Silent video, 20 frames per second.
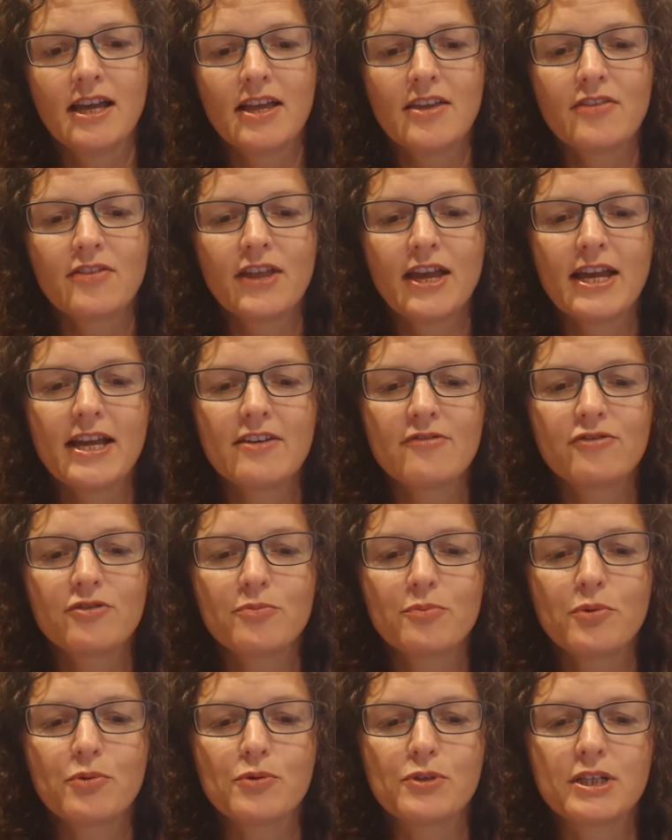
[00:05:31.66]
They have
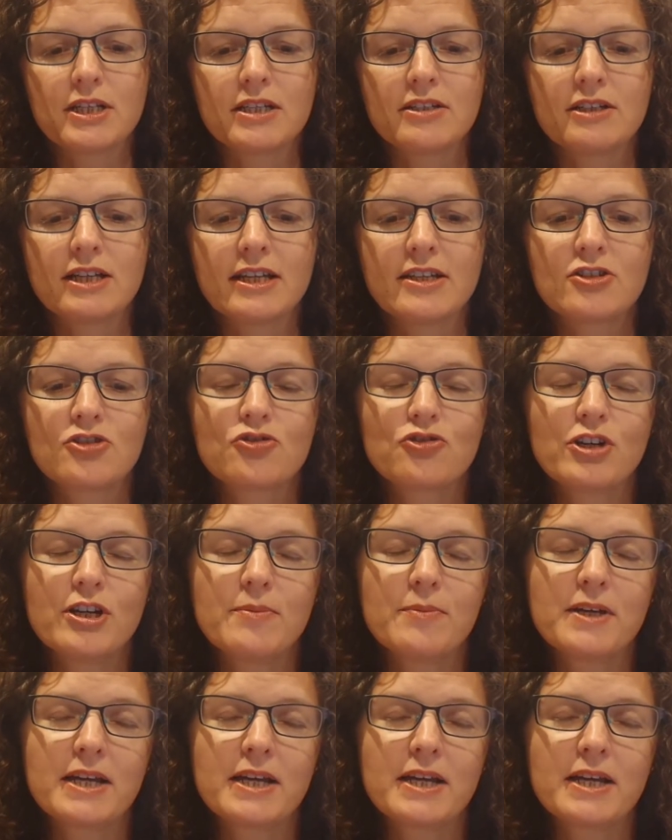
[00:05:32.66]
reported extreme